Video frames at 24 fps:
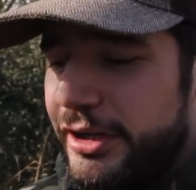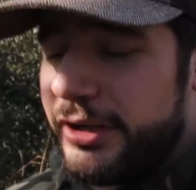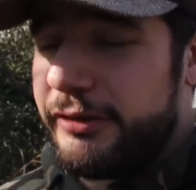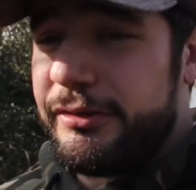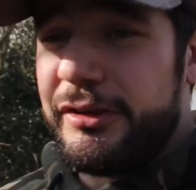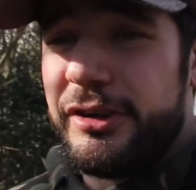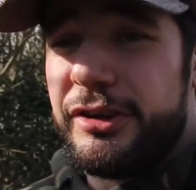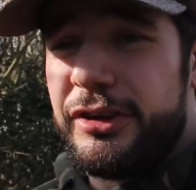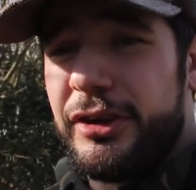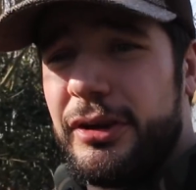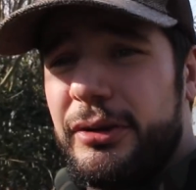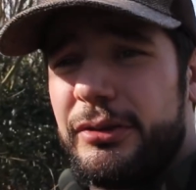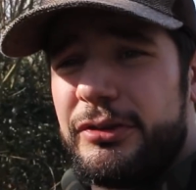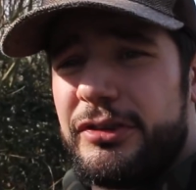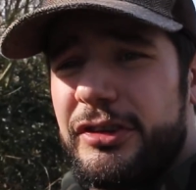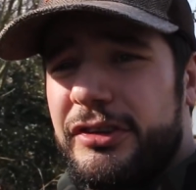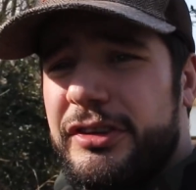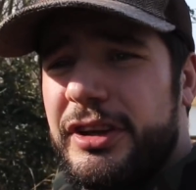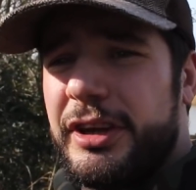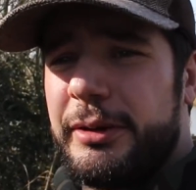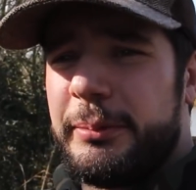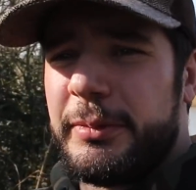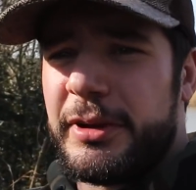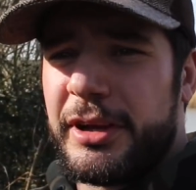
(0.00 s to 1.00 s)
If you do,
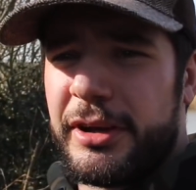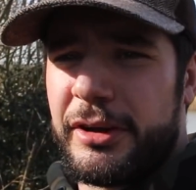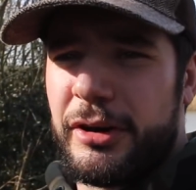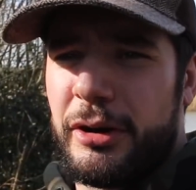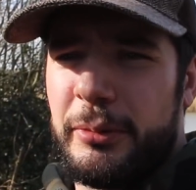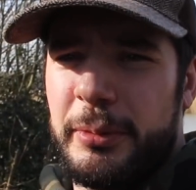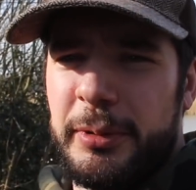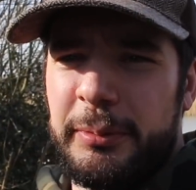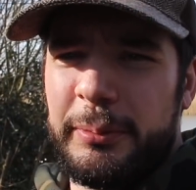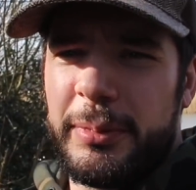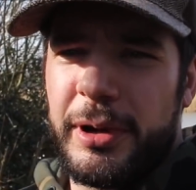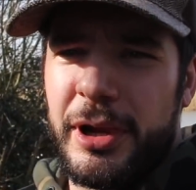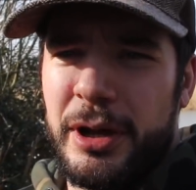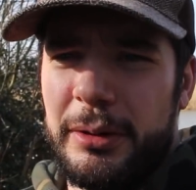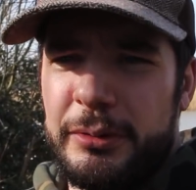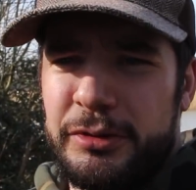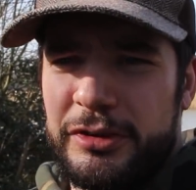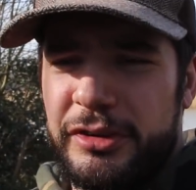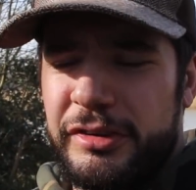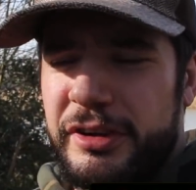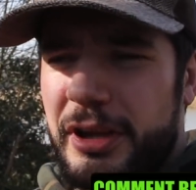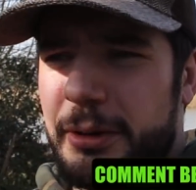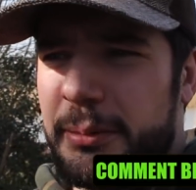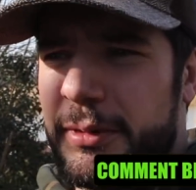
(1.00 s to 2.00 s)
just leave me a comment below and
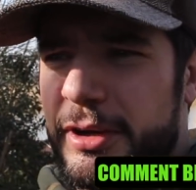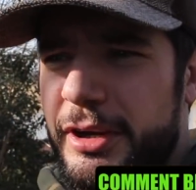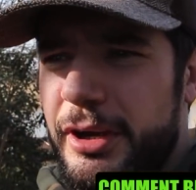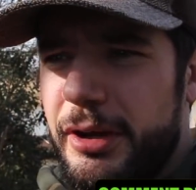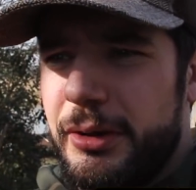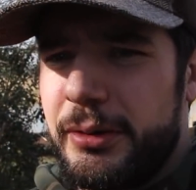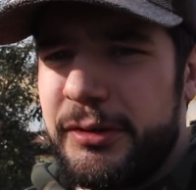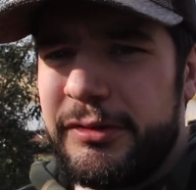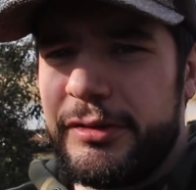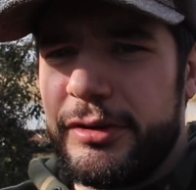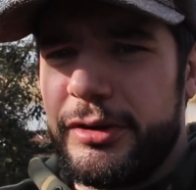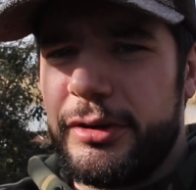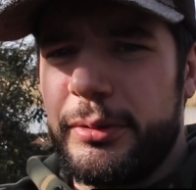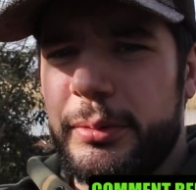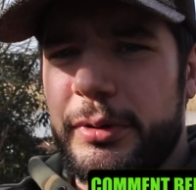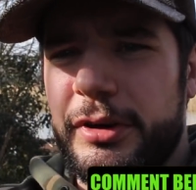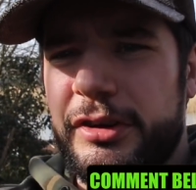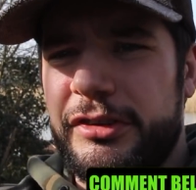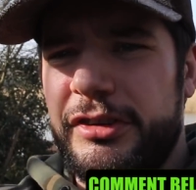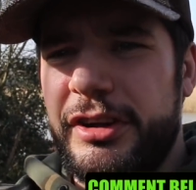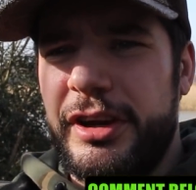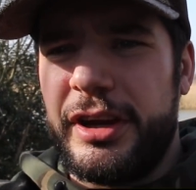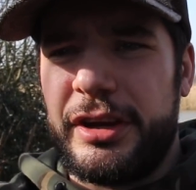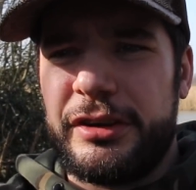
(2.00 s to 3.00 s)
just let me know if you do want
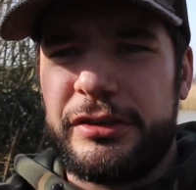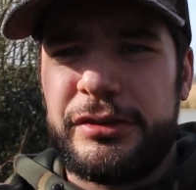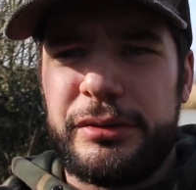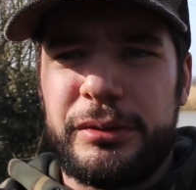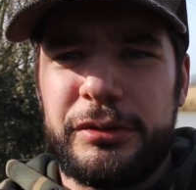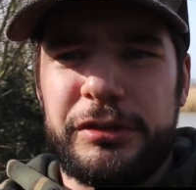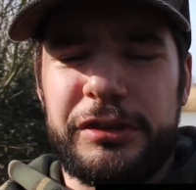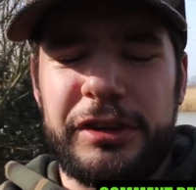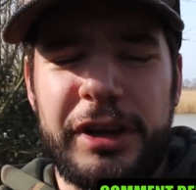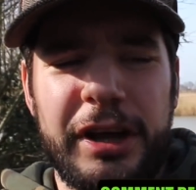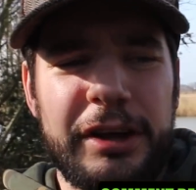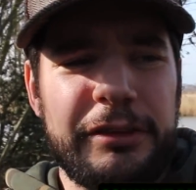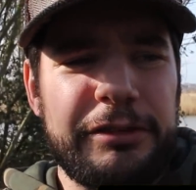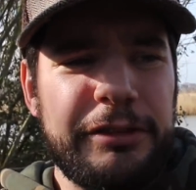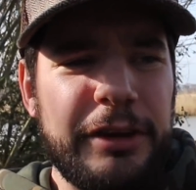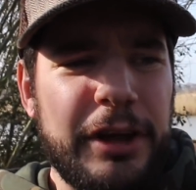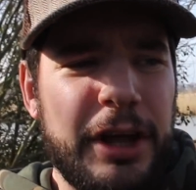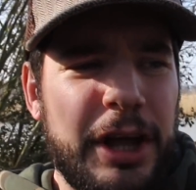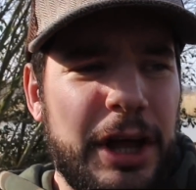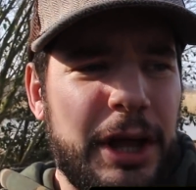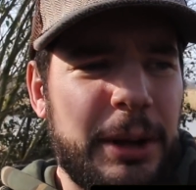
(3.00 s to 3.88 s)
to see that sort of stuff,